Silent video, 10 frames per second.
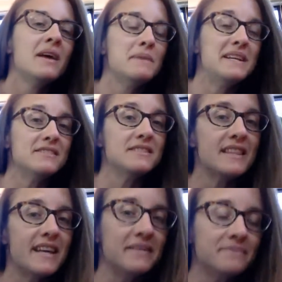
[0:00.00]
But here's the
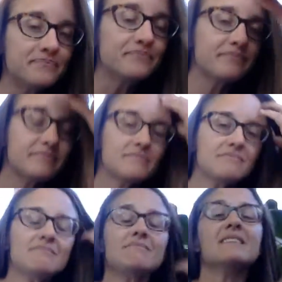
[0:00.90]
thing.
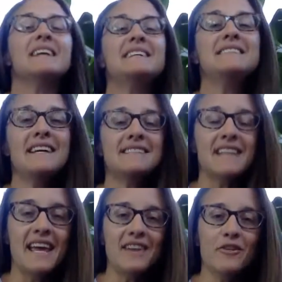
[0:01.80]
It takes
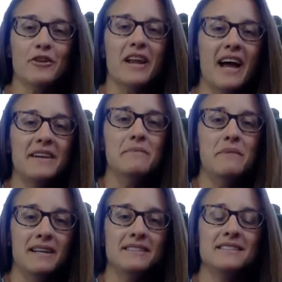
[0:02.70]
8 or 9
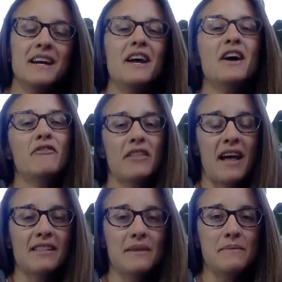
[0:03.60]
months for
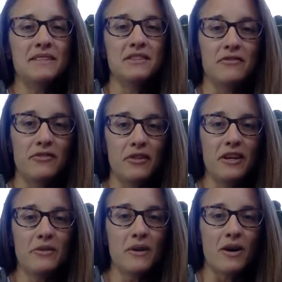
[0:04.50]
that lemon to
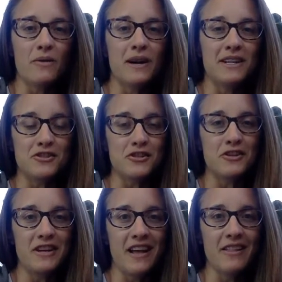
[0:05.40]
fully grow and
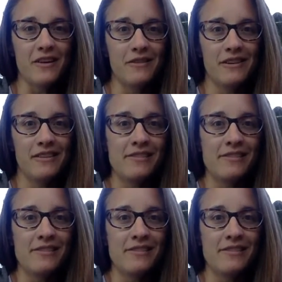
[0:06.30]
turn yellow.